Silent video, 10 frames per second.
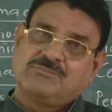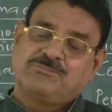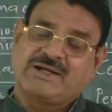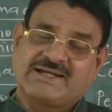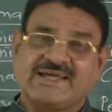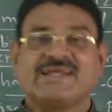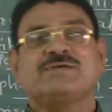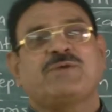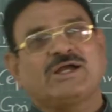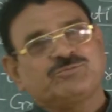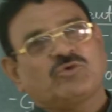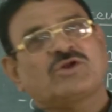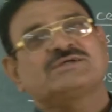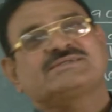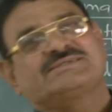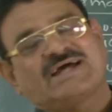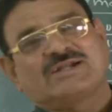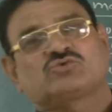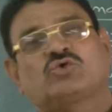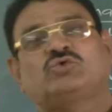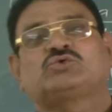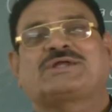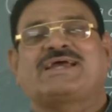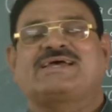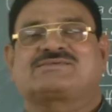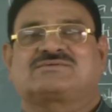Agaricus bisporus is also used as